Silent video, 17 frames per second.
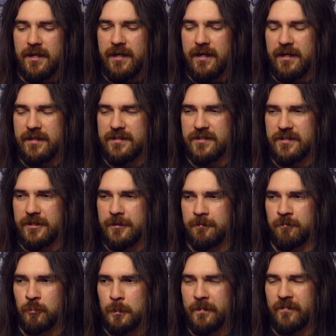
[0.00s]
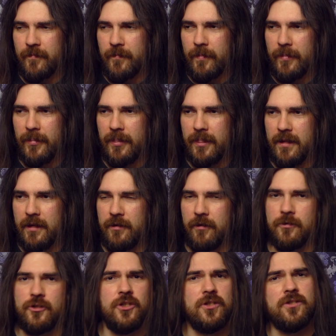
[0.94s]
It's, you
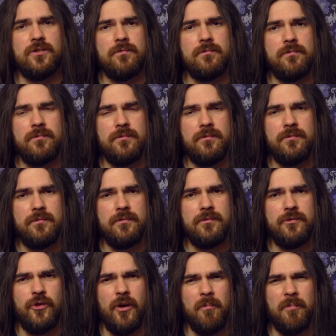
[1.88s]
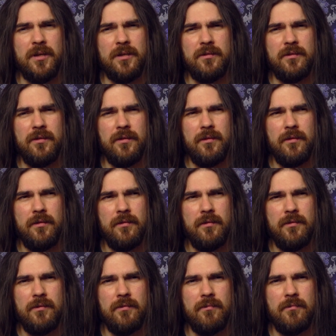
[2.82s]
know, just trumpet,
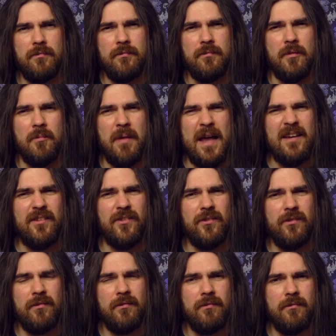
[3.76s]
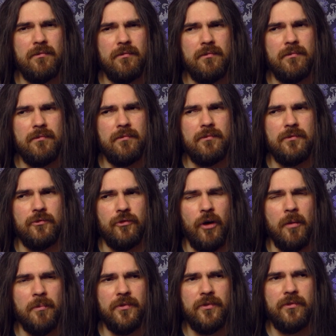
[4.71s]
bass,
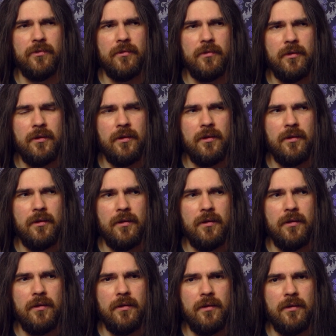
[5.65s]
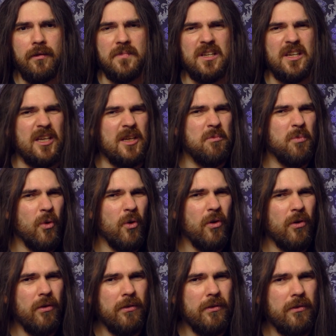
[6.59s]
drums,
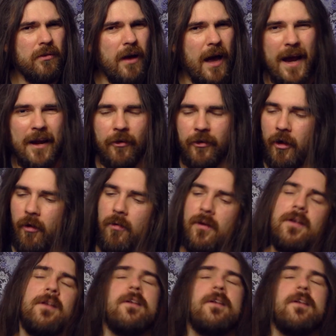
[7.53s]
keyboard? I don't know.